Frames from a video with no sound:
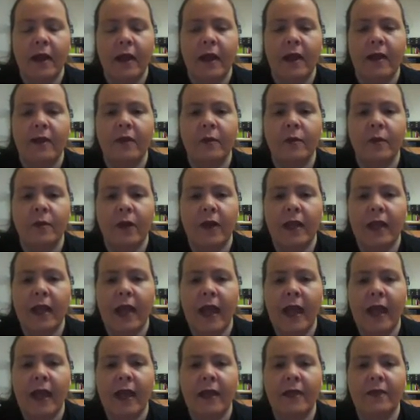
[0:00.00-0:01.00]
and then we're going
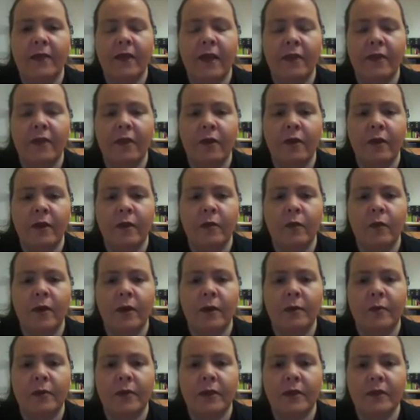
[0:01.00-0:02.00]
to add that
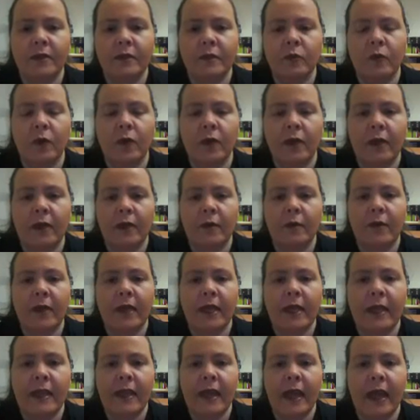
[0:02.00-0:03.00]
31 plus 1, and we
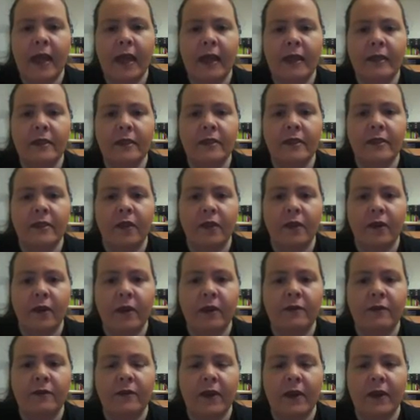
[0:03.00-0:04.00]
get 9 to the
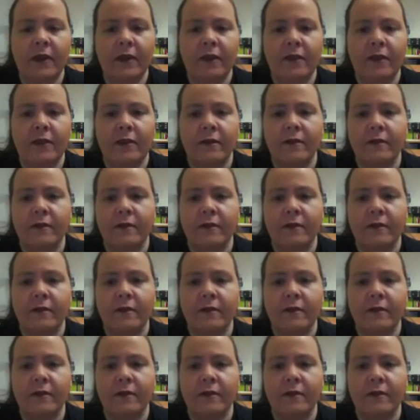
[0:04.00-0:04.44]
35th.